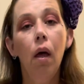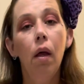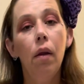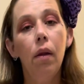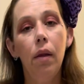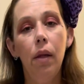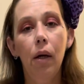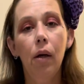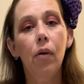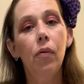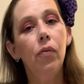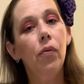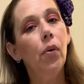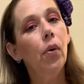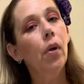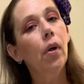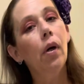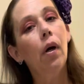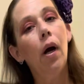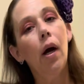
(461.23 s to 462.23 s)

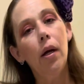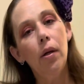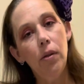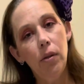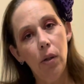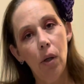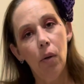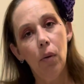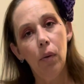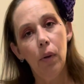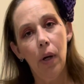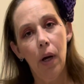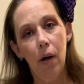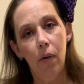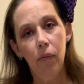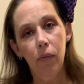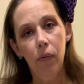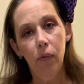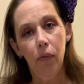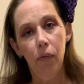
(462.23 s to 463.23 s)
Therefore, I don't
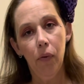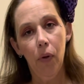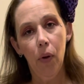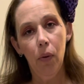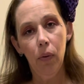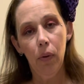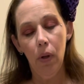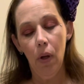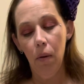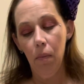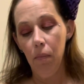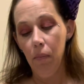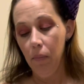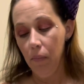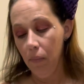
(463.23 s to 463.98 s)
have to float them.